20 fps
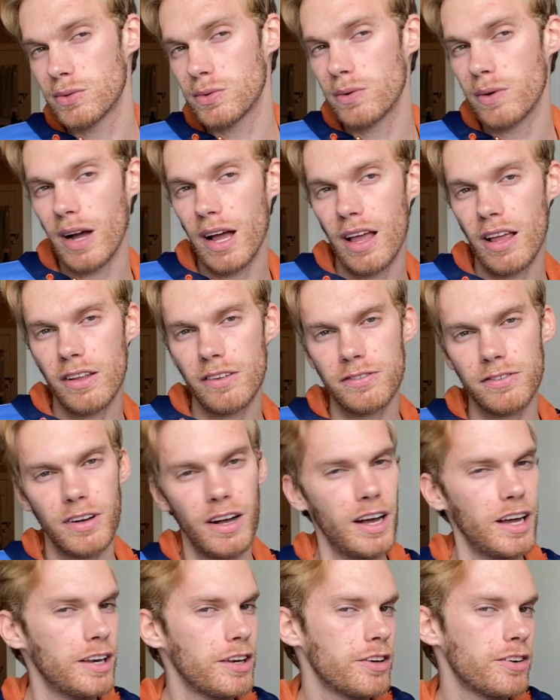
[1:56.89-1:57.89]

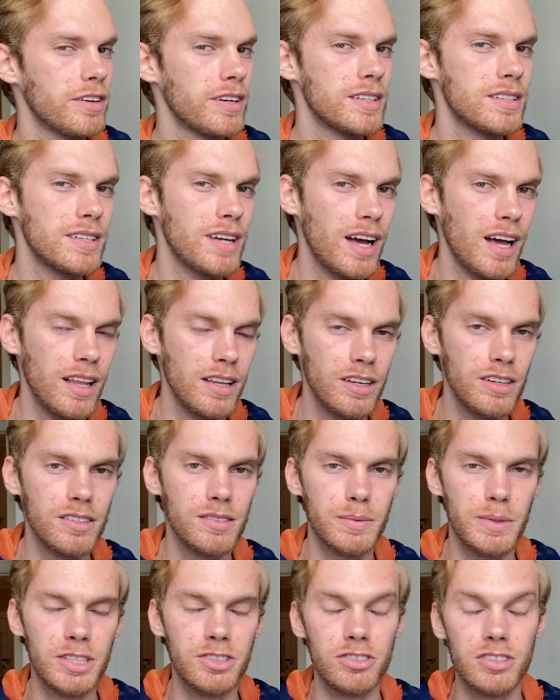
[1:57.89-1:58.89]

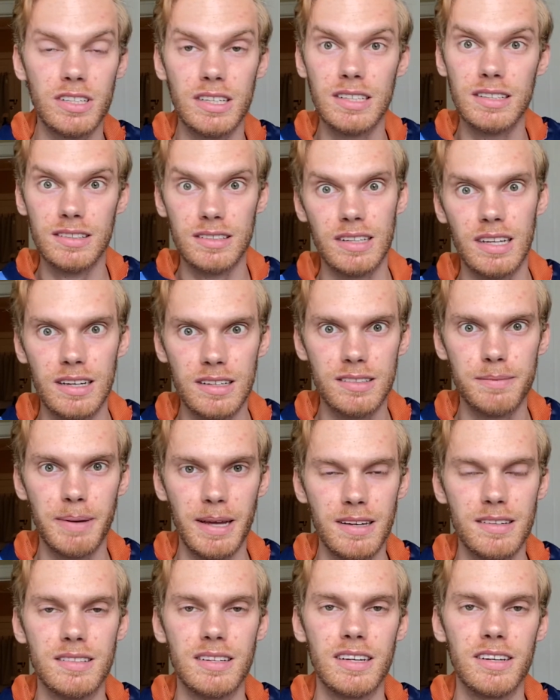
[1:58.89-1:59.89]
$1,200, which is
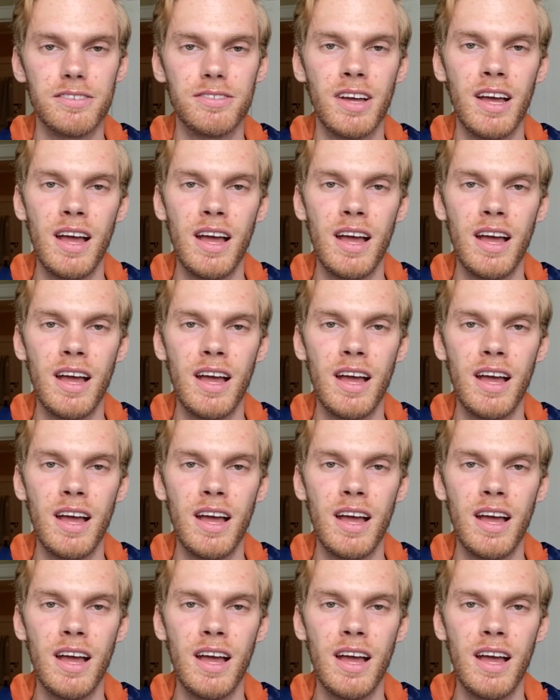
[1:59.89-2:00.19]
expensive.